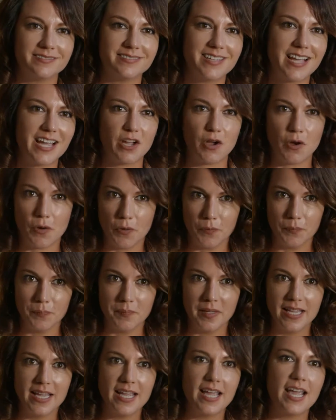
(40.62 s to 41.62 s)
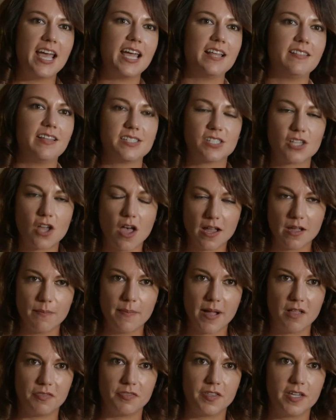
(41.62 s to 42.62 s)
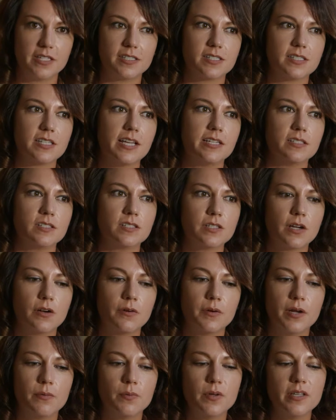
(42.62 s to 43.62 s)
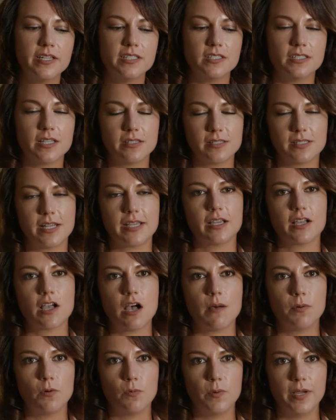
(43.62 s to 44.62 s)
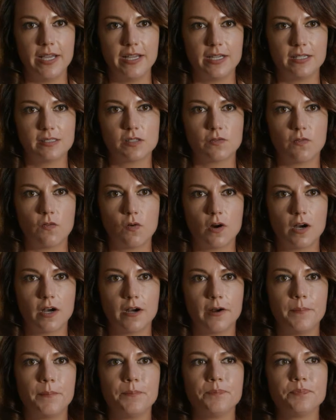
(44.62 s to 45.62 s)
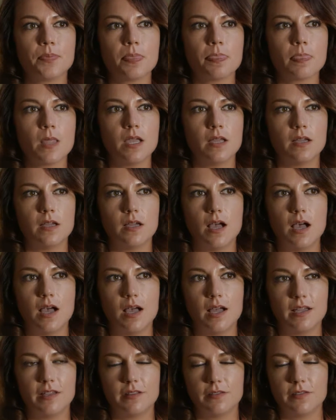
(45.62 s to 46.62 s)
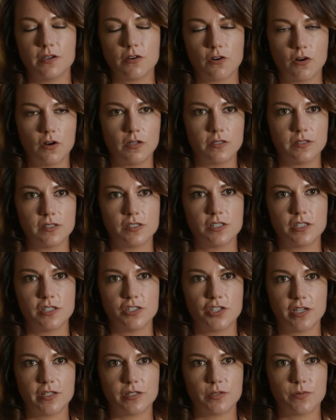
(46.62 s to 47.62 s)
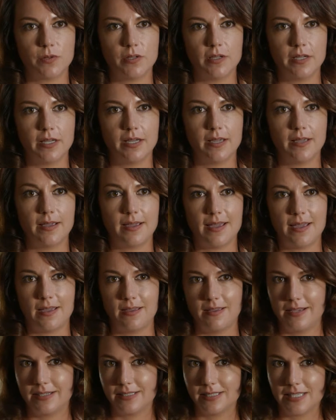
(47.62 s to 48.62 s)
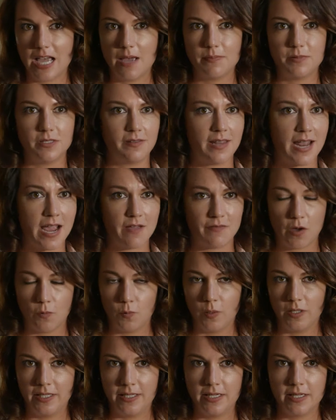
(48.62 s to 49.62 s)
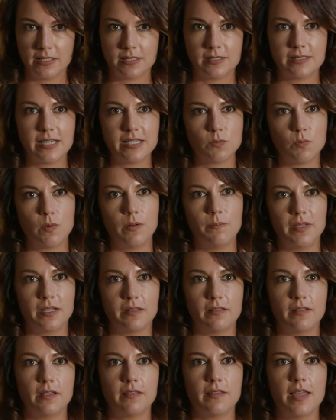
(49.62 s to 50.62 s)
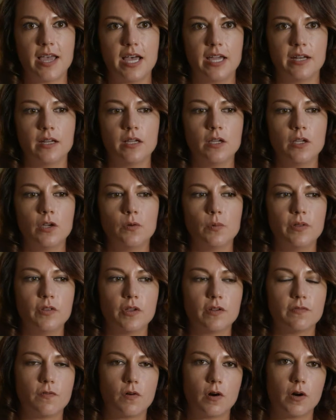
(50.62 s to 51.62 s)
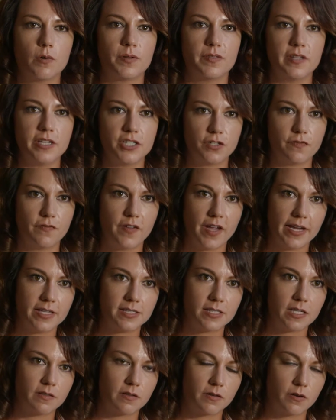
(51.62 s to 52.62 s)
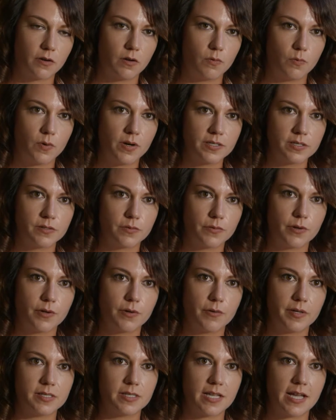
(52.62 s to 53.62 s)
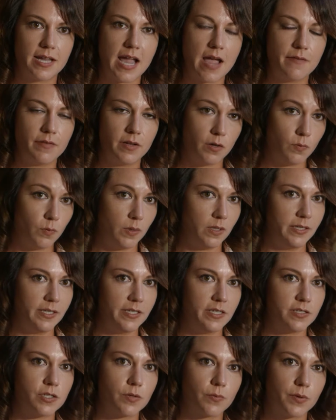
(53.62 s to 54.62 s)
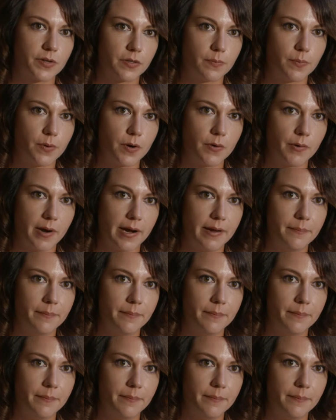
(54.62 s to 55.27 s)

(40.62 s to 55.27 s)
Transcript: at home. Let's talk about this. And so it really does take a couple weeks for the girls to just really accept and have that willingness, because that's one big thing that we look for with each phase that the girl works through, is that having a willingness to work the program.